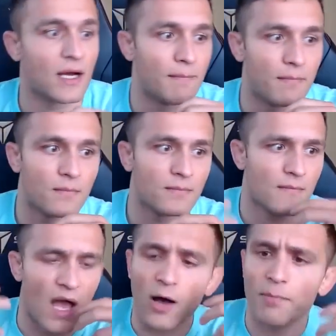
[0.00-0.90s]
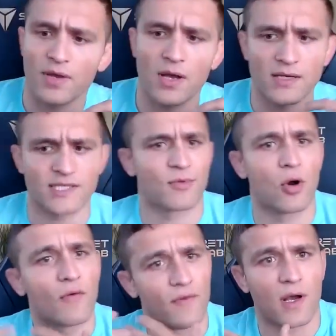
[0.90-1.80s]
help the
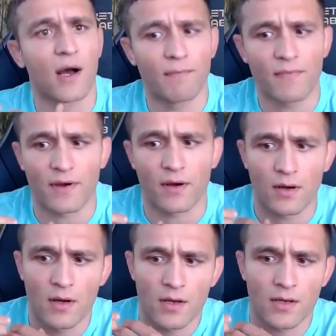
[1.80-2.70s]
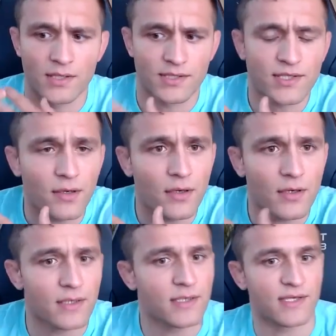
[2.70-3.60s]
customer overcome their
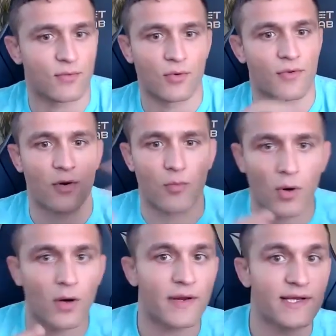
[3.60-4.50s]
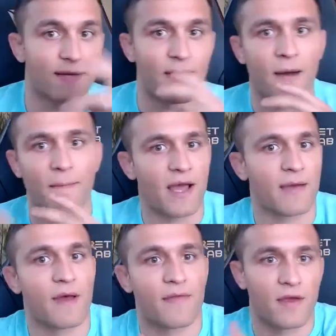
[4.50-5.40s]
concerns or their worries about
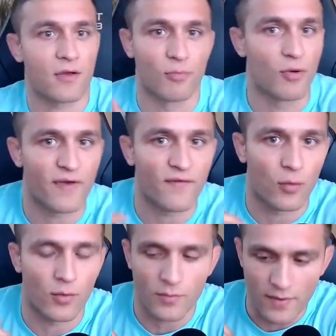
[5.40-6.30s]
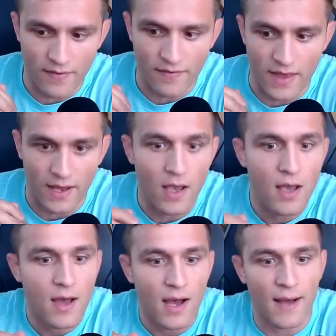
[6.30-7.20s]
buying my thing or moving forward with the thing.
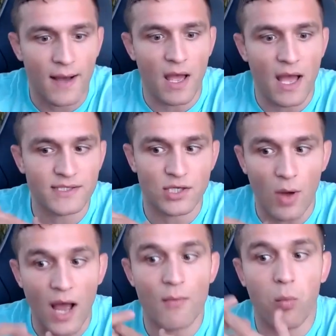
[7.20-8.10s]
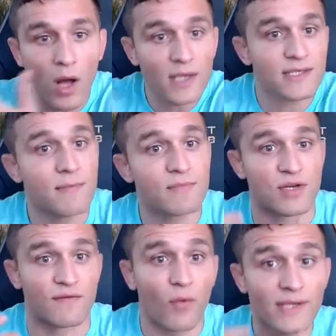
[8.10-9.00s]
And so I want them
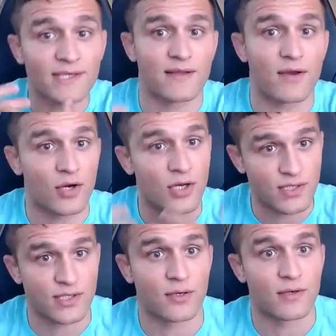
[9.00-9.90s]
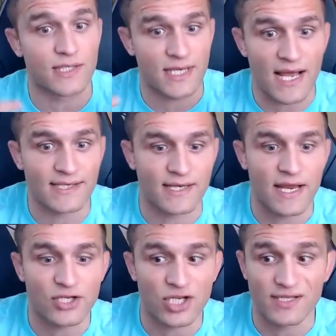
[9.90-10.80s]
to voice their concerns and
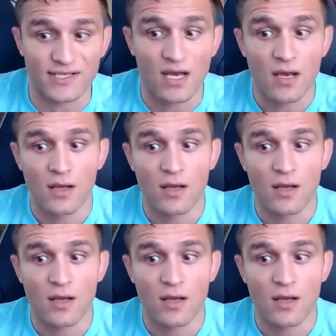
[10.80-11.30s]
hesitations,